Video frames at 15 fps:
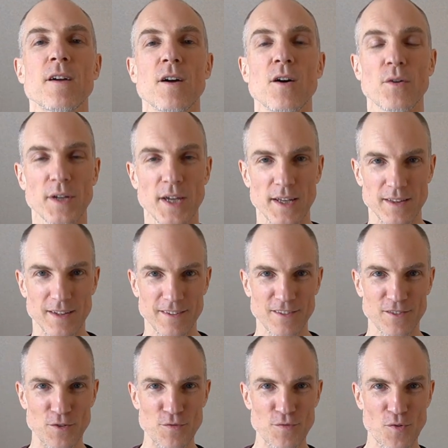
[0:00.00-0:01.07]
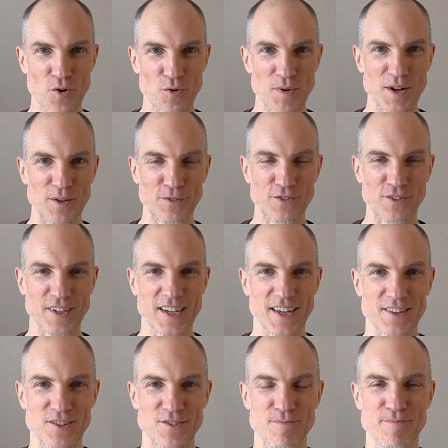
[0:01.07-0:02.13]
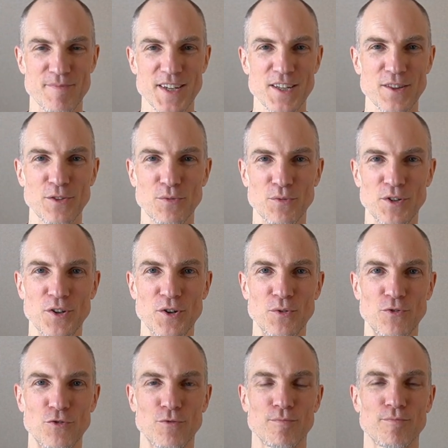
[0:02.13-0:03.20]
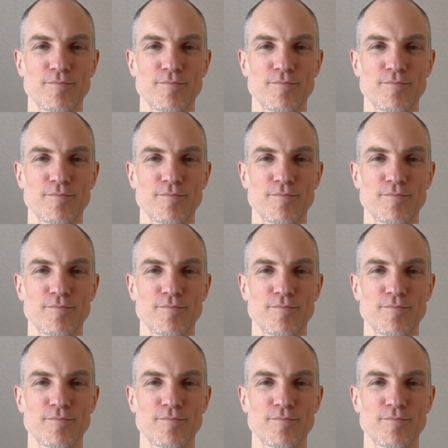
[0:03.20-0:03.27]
Okay, let's do 4 rounds together. In through the nose.